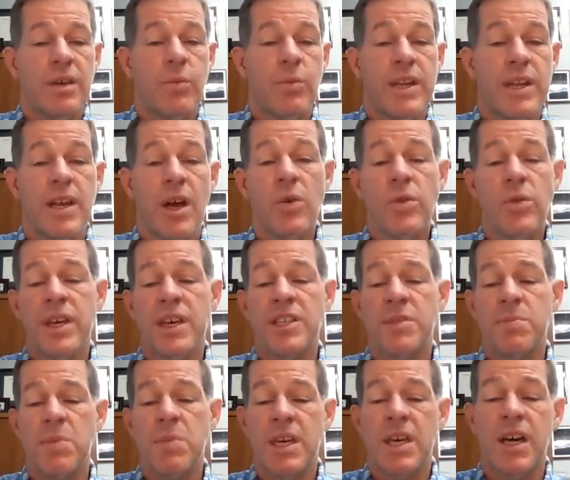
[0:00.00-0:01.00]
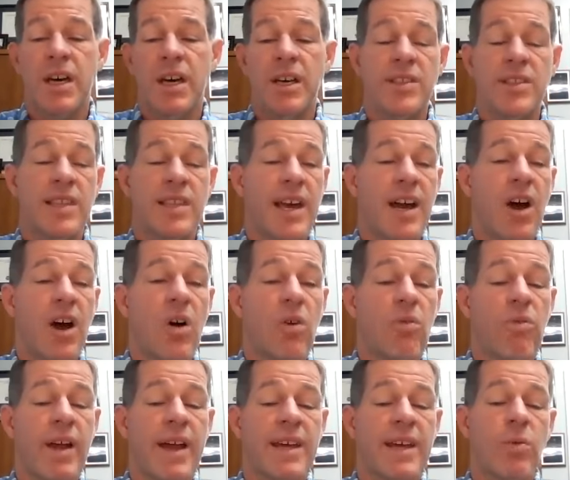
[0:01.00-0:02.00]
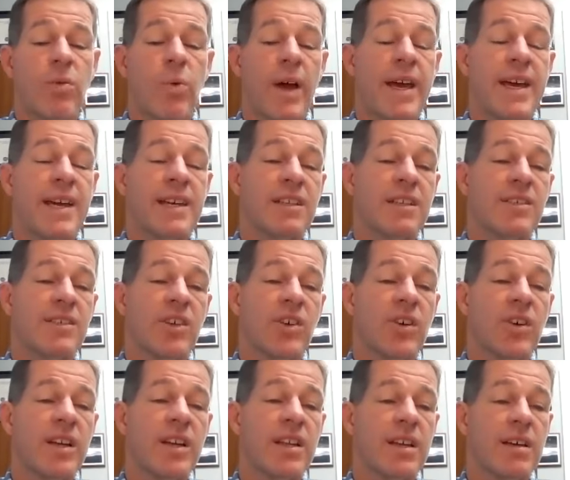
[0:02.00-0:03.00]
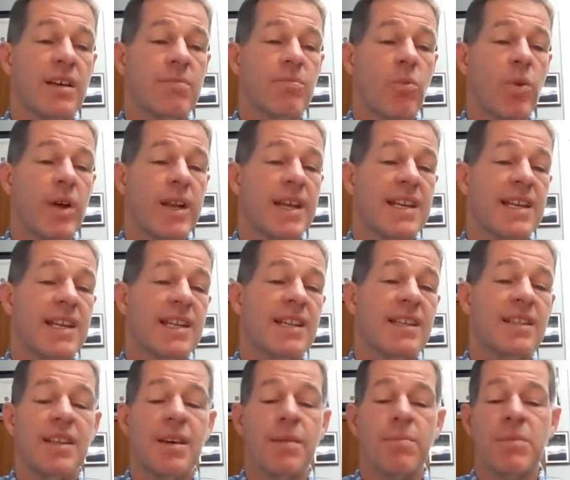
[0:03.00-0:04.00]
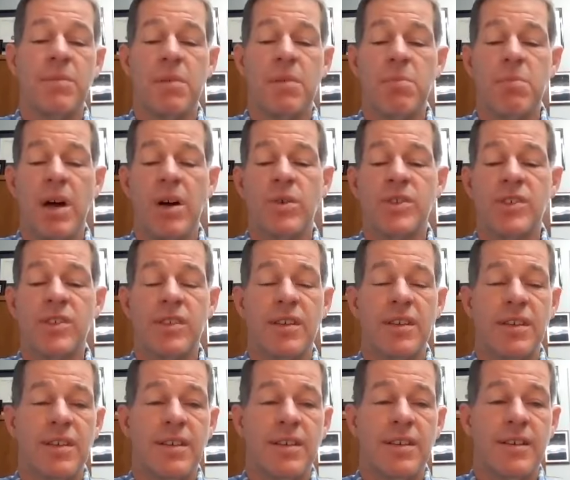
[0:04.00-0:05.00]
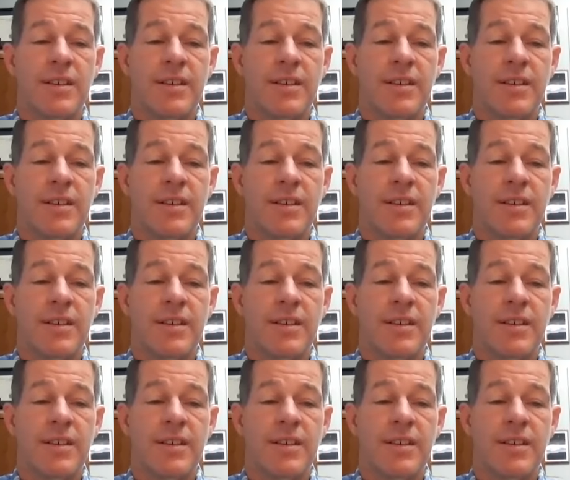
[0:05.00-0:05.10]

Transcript: We know this because they all ran away and deserted him when he needed them the most.